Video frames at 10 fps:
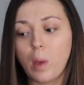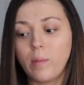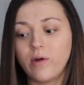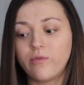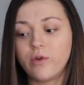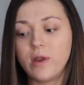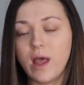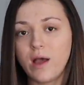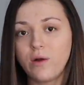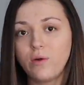But for
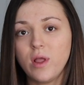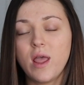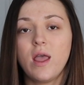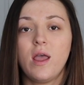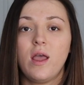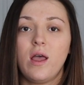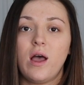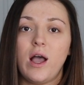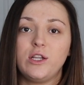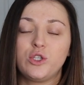now,
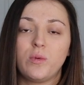I just